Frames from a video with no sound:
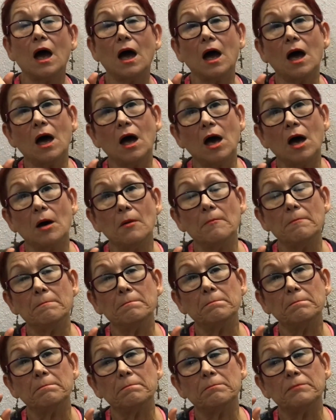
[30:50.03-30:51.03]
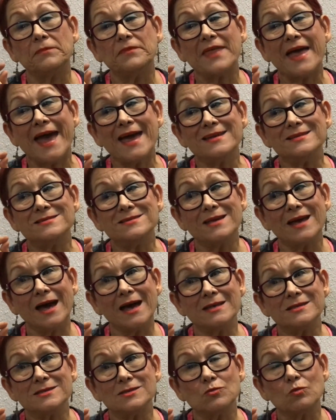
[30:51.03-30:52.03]
That
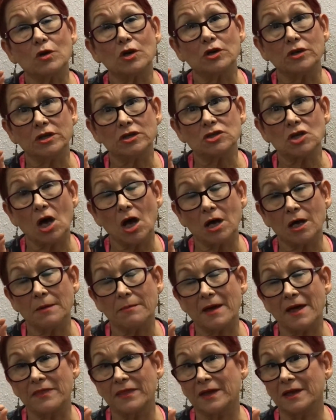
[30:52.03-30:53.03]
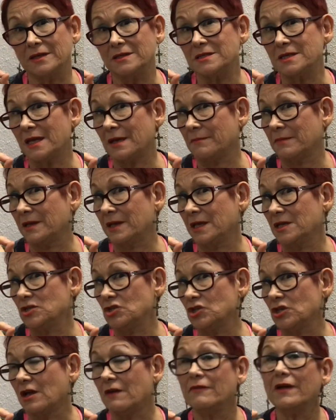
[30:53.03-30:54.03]
dust, we're going to talk about the
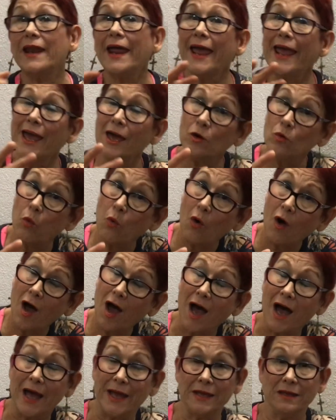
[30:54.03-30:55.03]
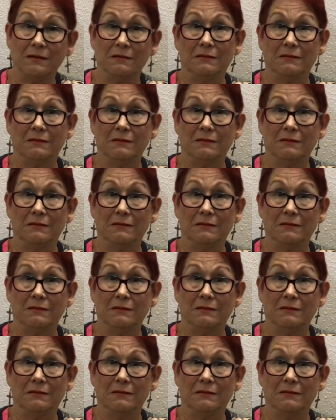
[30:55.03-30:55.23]
contamination of it and why.